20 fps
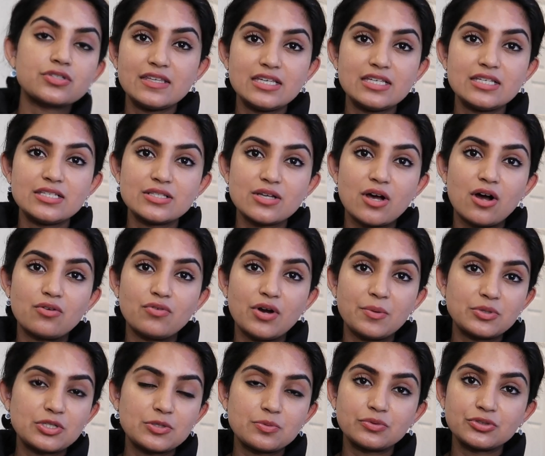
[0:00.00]
These are
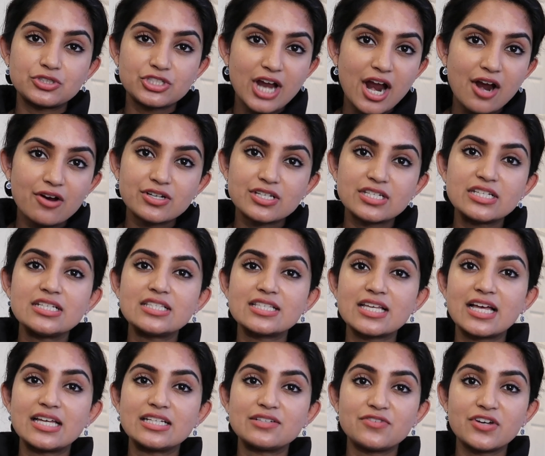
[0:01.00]
reputable charities
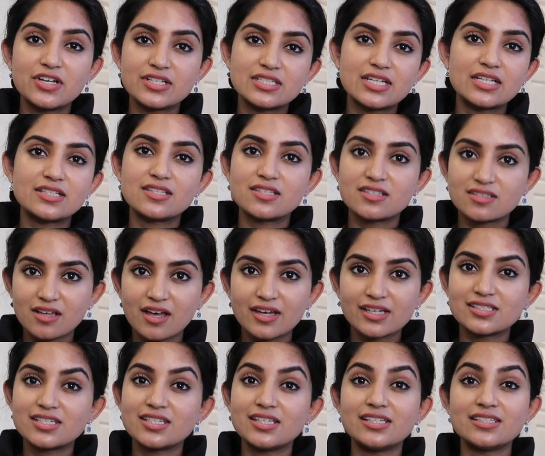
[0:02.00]
and first aid
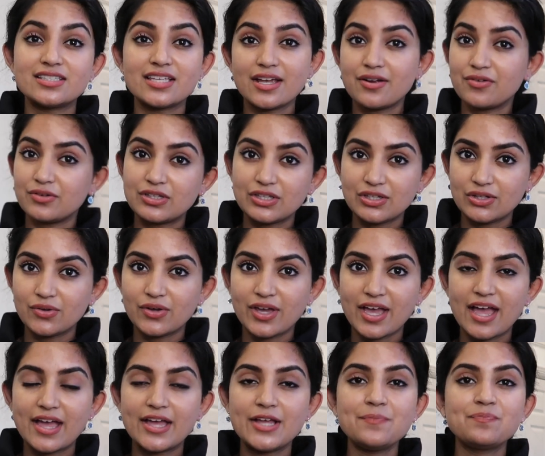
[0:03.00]
societies here in the
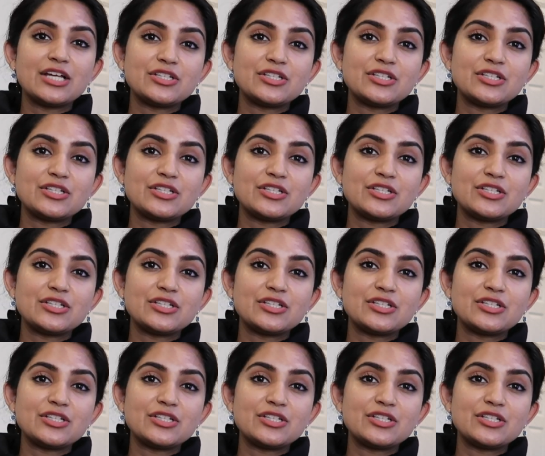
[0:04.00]
UK,